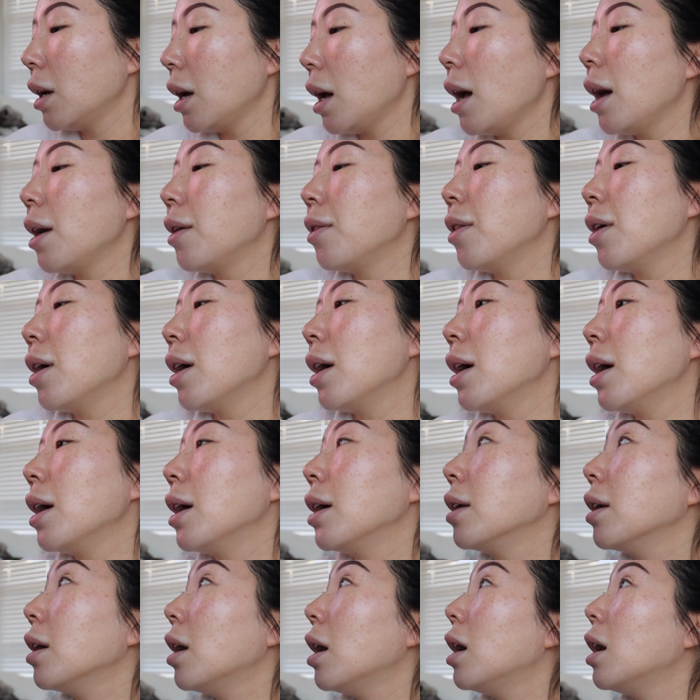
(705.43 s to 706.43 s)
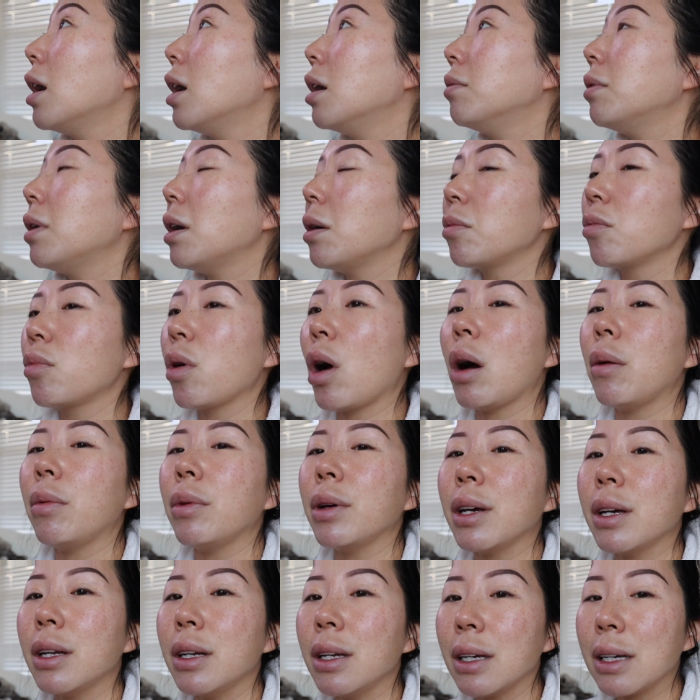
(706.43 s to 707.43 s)
And then I'm
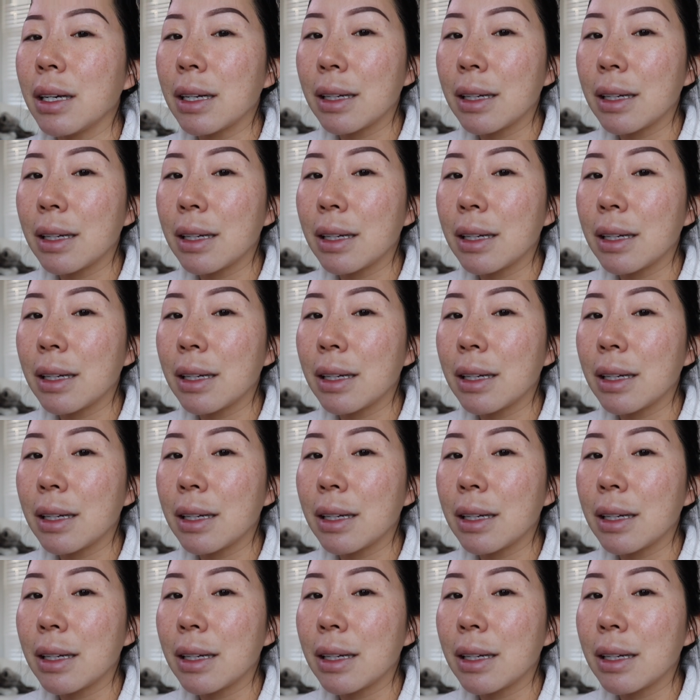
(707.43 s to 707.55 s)
probably gonna